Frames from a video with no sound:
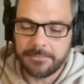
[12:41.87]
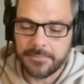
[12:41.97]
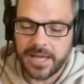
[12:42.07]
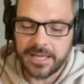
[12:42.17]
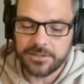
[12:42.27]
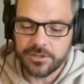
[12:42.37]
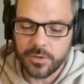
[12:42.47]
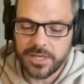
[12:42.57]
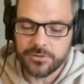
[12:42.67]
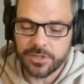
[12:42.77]
And so
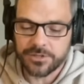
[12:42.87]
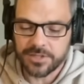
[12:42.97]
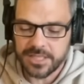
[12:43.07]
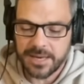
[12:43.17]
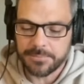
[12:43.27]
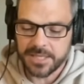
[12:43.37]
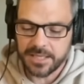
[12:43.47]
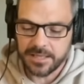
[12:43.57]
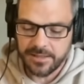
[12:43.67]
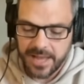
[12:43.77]
Israel's
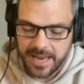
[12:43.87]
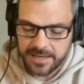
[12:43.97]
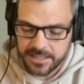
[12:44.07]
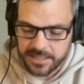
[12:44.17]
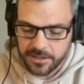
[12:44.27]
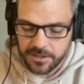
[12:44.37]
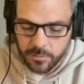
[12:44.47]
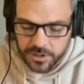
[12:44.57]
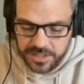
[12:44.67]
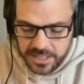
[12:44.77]
attempting that here.
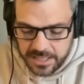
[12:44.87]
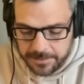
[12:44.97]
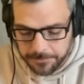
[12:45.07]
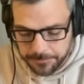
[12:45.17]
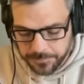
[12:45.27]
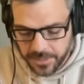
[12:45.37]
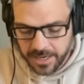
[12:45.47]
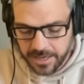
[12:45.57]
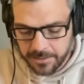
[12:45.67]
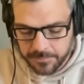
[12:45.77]
We're seeing
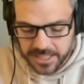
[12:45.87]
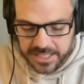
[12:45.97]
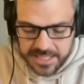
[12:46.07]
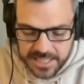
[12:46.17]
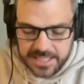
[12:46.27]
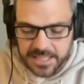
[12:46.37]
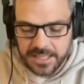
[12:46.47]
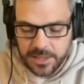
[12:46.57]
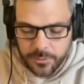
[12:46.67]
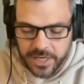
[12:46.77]

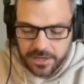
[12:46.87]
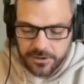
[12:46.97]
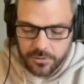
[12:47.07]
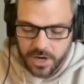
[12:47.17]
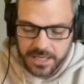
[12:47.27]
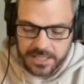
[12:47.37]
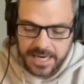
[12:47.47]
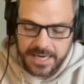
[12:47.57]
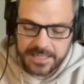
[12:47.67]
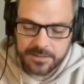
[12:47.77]
consistently 300
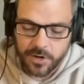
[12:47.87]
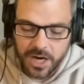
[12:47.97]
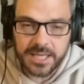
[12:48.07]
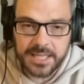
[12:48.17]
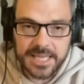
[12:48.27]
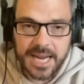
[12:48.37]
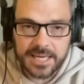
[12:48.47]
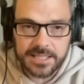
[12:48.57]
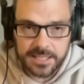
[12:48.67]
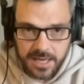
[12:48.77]
rocket
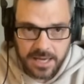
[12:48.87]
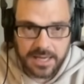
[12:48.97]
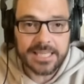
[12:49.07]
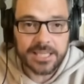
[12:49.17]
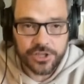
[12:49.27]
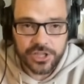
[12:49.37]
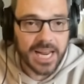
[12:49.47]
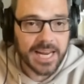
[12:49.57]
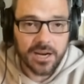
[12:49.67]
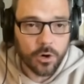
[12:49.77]
attacks each
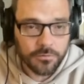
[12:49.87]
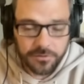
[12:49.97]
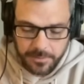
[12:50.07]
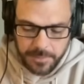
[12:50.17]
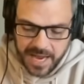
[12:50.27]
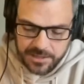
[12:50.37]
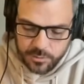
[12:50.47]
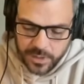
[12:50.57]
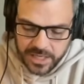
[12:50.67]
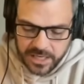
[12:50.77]
day over the past
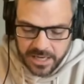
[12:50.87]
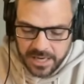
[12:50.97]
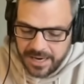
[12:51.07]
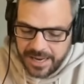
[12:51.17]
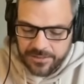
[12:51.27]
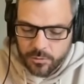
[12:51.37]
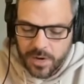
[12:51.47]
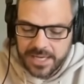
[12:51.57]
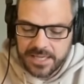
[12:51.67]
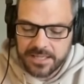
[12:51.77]
week. And the
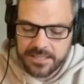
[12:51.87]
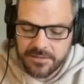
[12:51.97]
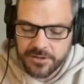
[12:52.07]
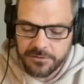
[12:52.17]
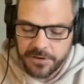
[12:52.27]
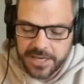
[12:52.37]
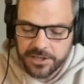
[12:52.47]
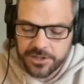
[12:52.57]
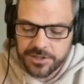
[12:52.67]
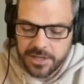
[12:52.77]
readiness of the
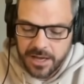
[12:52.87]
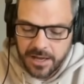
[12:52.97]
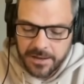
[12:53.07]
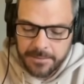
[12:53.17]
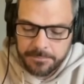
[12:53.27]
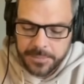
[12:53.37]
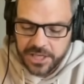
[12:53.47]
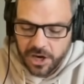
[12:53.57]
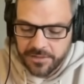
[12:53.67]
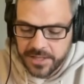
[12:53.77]
fighters
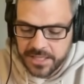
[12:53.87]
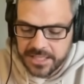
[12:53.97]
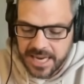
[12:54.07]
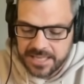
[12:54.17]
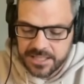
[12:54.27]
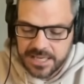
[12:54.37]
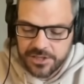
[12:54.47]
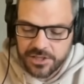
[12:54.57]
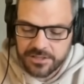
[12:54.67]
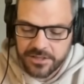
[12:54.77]
beyond the
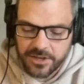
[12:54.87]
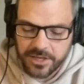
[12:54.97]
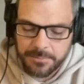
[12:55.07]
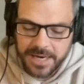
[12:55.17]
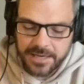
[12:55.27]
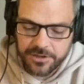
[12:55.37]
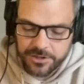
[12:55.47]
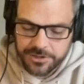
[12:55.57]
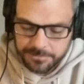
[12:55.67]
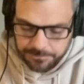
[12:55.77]
assassinations and their commanders